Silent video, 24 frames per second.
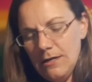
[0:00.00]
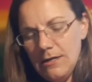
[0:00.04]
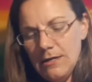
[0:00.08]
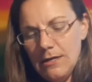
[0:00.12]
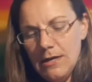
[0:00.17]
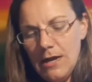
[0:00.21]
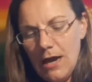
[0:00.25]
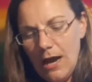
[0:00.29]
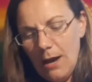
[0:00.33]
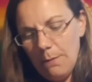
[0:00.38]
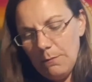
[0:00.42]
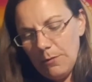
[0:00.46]

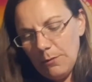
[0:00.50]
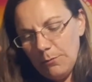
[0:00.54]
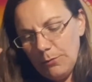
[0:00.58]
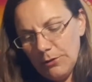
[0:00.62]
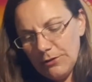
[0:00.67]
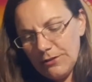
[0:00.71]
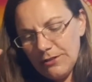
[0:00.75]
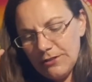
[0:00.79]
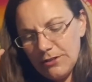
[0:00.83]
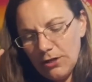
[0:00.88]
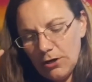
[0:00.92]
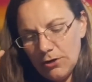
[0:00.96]
I'm going to put
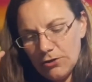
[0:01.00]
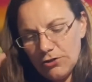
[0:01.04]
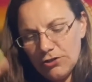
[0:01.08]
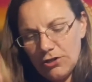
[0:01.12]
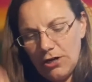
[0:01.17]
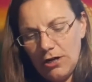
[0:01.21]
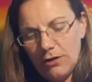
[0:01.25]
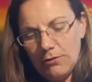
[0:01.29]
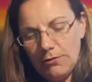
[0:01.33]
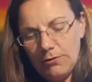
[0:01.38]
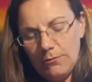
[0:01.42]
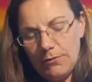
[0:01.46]
this heart
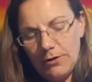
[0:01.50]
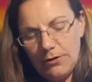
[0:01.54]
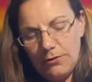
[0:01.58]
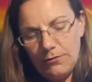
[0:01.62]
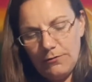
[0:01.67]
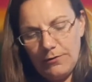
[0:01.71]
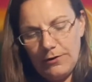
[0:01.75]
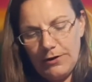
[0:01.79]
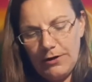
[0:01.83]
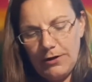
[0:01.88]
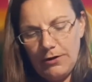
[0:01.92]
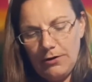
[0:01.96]
chakra one over
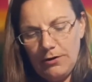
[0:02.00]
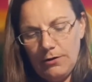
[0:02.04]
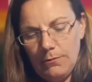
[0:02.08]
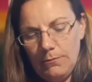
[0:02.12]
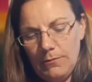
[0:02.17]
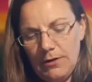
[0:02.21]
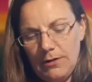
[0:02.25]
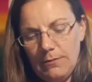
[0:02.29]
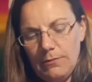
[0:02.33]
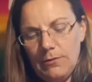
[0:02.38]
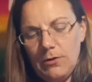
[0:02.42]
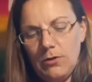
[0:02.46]
here.
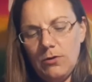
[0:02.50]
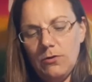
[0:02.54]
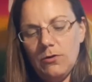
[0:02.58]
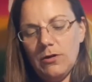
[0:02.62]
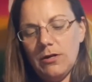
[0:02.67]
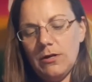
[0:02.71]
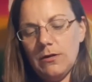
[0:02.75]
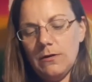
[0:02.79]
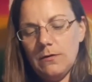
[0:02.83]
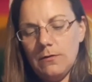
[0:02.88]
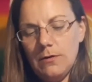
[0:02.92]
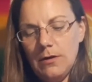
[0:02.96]
Maybe you
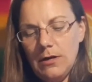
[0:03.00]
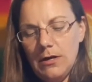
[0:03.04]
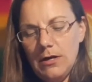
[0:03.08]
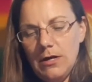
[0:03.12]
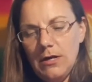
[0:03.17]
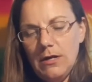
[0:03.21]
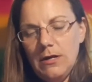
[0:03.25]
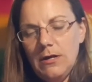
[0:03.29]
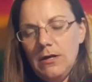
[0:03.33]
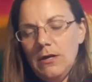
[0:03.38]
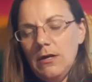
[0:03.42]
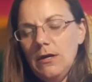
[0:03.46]
can
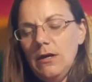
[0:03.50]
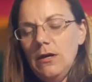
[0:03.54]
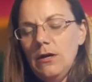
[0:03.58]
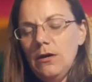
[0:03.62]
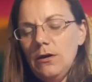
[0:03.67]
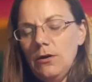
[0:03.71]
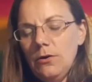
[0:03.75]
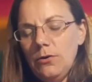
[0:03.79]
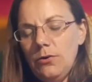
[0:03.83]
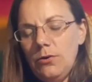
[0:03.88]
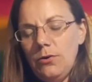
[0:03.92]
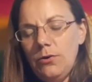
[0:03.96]

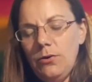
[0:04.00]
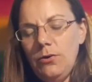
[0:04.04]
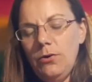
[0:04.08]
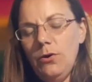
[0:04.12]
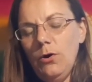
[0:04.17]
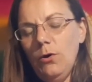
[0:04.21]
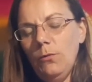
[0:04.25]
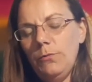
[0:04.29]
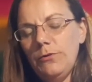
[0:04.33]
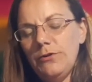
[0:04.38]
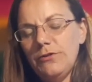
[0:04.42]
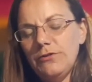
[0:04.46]

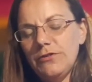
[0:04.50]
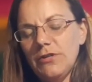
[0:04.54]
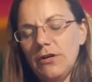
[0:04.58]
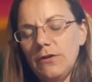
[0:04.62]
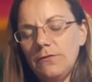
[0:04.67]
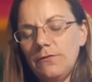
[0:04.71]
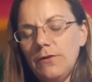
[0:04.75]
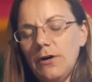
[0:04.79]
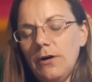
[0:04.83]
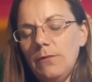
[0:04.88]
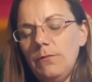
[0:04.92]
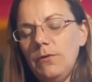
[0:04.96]
open yourself
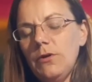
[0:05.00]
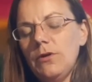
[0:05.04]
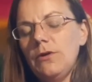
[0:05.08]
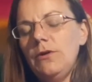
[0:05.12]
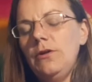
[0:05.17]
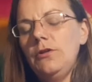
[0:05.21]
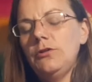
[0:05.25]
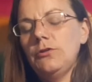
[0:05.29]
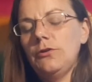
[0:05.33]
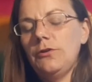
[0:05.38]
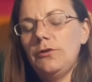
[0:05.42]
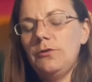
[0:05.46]
up.
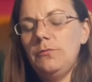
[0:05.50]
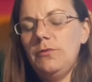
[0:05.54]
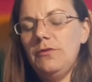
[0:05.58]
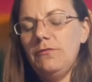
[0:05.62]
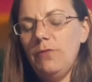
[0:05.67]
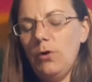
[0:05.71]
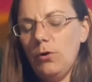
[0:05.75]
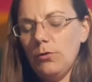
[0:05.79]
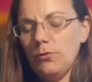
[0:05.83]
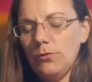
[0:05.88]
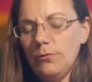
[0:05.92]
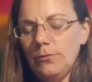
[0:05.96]
Learn to be
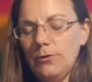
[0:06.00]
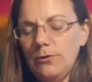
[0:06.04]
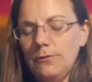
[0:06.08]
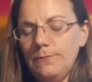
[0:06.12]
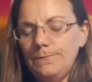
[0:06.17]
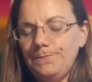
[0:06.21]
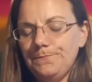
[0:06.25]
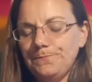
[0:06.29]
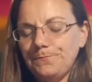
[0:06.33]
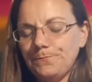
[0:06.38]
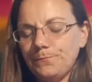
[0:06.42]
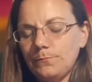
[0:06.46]
vulnerable.
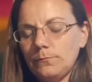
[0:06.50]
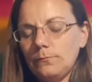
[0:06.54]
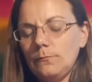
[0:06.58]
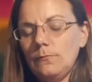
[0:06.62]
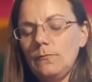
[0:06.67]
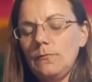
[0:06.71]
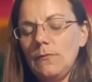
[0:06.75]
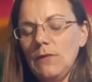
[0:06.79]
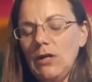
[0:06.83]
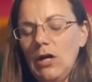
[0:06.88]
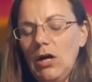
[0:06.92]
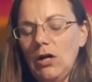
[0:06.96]

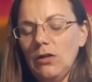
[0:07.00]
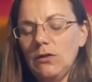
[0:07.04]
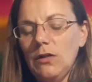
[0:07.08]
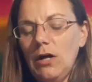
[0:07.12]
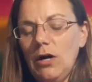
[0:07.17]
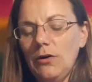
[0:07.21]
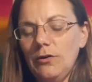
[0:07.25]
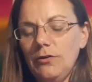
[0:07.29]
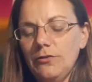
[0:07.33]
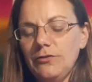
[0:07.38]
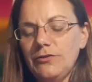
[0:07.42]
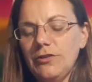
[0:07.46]
Allow
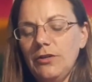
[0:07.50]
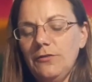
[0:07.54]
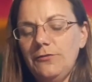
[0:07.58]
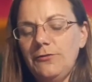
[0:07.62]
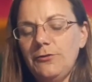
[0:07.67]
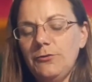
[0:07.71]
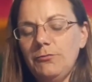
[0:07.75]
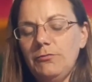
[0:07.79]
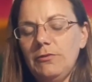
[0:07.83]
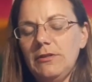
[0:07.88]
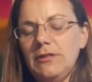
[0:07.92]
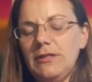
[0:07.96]
yourself to
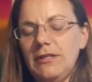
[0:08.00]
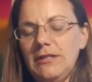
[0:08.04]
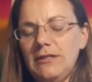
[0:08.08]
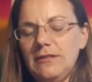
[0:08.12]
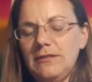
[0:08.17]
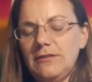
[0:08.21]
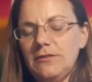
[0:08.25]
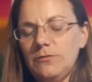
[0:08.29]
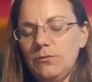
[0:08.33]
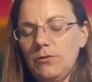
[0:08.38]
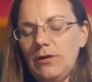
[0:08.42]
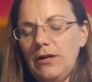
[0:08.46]
release
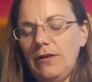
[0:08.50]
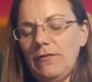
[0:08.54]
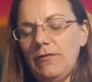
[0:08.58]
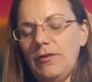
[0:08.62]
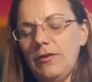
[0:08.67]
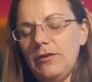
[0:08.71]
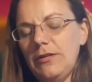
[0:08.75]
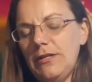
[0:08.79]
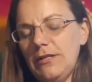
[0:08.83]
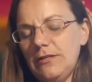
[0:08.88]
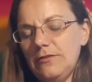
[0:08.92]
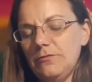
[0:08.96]
whatever
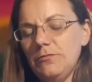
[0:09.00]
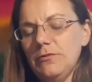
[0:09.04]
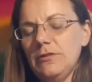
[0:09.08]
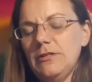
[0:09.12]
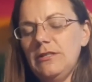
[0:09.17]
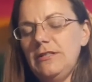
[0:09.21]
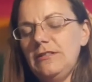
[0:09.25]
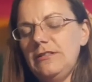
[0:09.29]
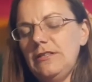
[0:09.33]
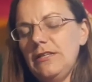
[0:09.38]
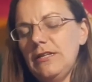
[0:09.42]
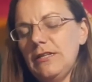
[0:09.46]
needs
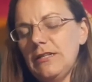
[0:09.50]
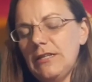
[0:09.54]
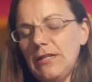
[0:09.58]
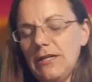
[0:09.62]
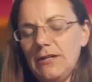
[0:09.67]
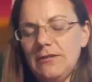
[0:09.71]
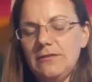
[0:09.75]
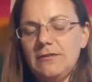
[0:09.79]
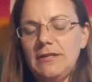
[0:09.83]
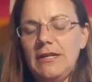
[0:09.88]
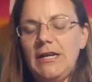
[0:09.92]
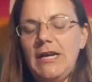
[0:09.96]
releasing in there. It's
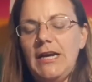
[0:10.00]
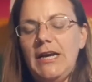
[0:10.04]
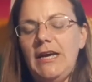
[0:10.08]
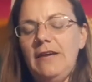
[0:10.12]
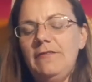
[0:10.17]
like a heavy